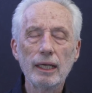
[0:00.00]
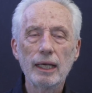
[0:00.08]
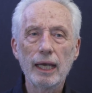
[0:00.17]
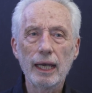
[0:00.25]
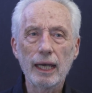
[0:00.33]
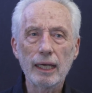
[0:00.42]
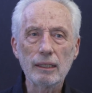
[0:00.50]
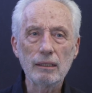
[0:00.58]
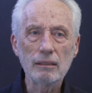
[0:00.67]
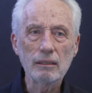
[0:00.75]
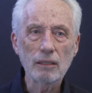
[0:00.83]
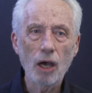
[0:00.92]

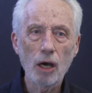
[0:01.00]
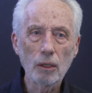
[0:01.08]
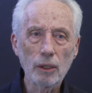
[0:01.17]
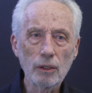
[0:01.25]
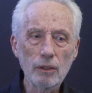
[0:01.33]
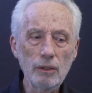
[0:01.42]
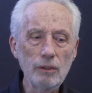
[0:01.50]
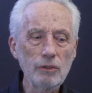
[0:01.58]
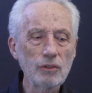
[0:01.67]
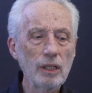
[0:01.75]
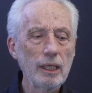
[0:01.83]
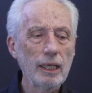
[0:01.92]
and
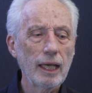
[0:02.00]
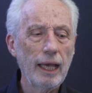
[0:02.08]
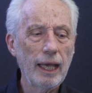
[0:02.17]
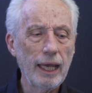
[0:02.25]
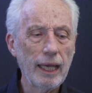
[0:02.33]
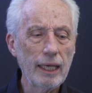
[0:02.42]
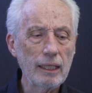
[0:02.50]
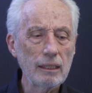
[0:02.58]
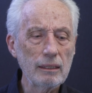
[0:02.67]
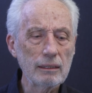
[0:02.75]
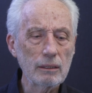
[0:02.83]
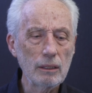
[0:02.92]
colors and